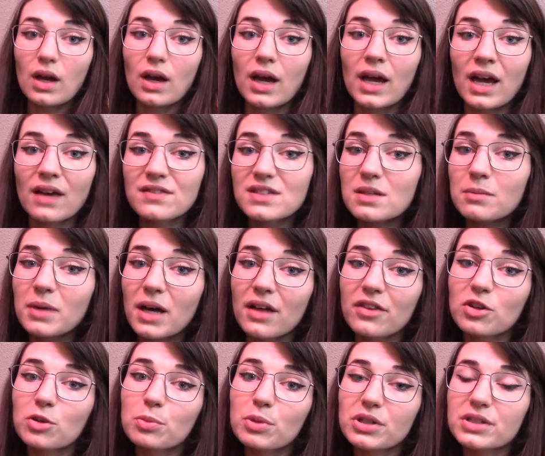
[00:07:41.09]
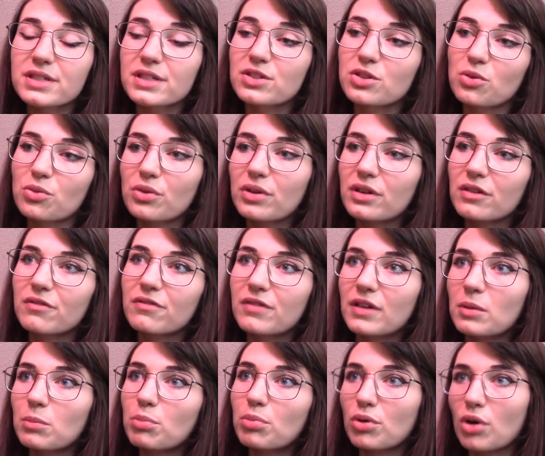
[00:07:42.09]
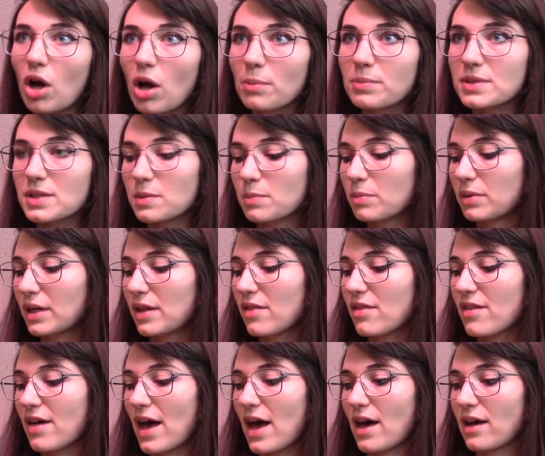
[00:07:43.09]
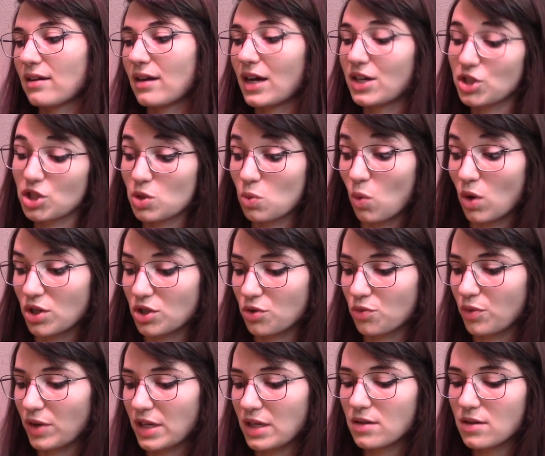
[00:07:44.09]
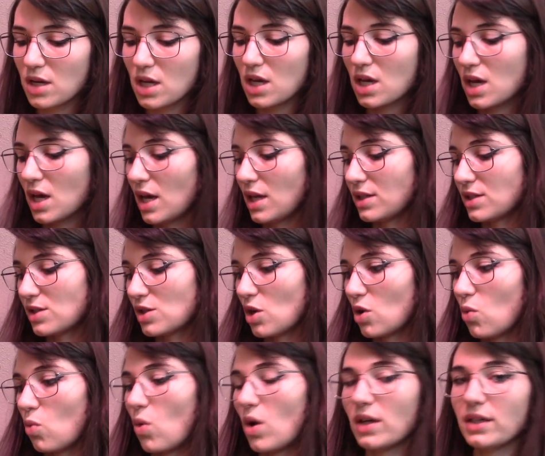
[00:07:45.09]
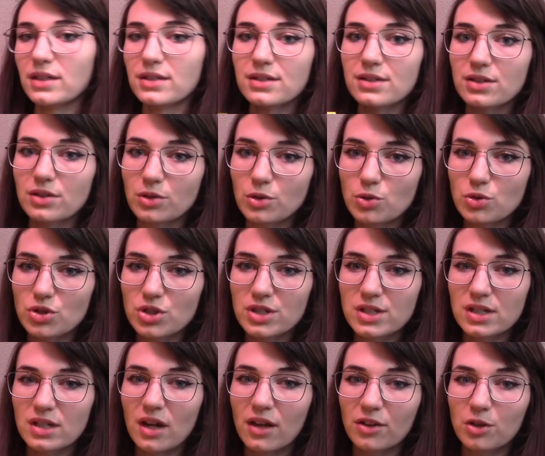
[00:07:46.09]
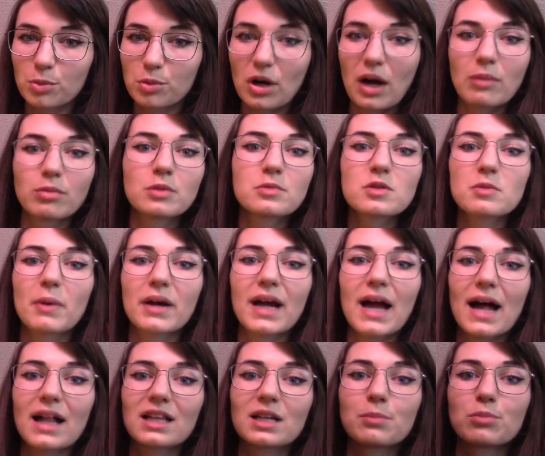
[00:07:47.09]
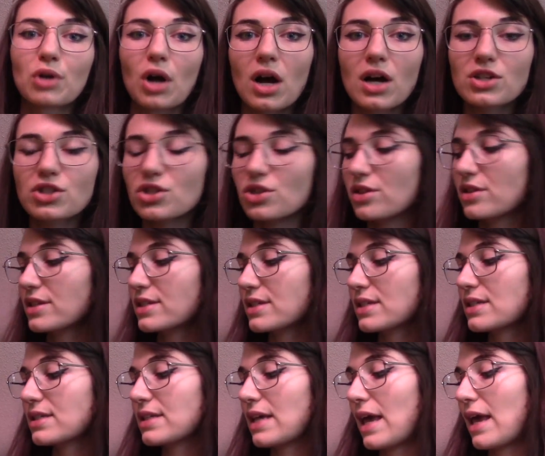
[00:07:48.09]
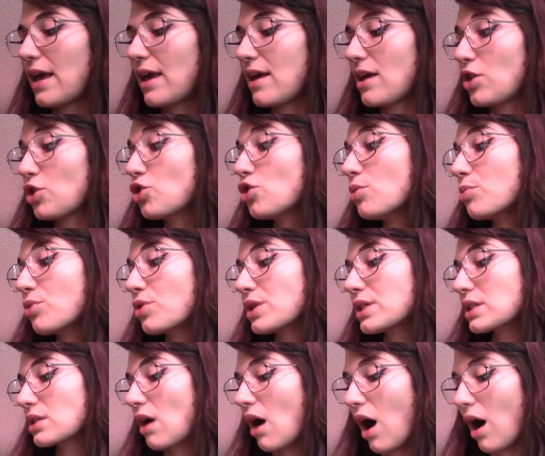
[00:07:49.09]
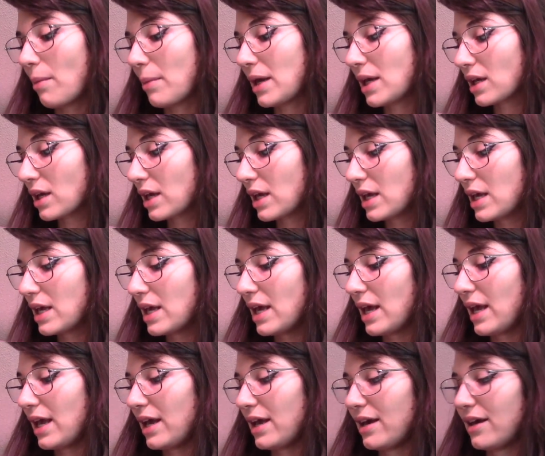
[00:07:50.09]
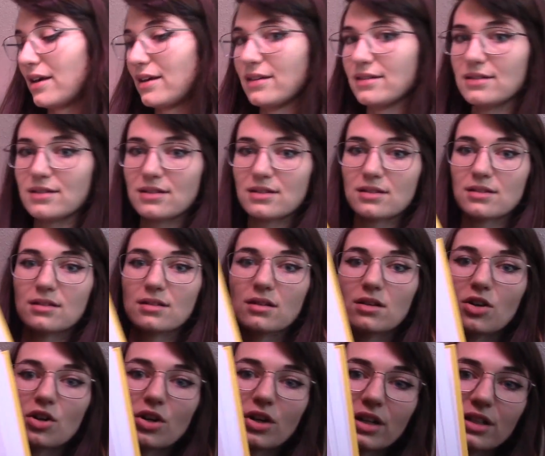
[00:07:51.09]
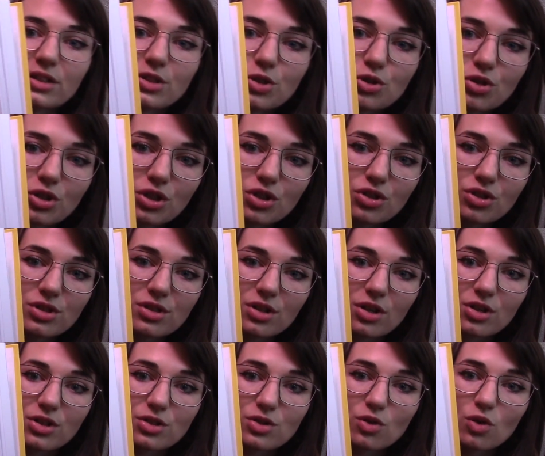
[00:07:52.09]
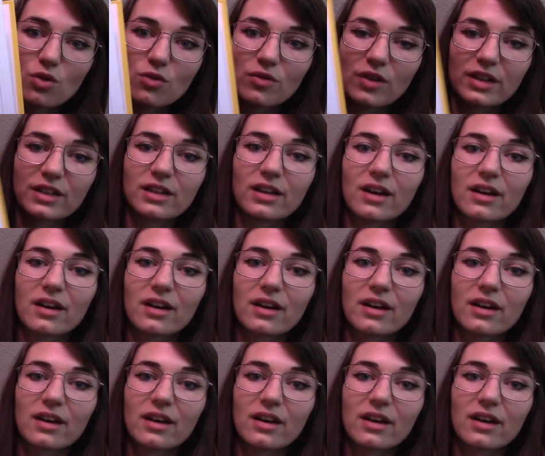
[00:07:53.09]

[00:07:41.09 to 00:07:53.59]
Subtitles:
I have some other books that don't really fit prompts, but that I just want to read. And so one is Solutions and Other Problems by Ali Brosh. This is a humorous comic, and her illustrations are so funny.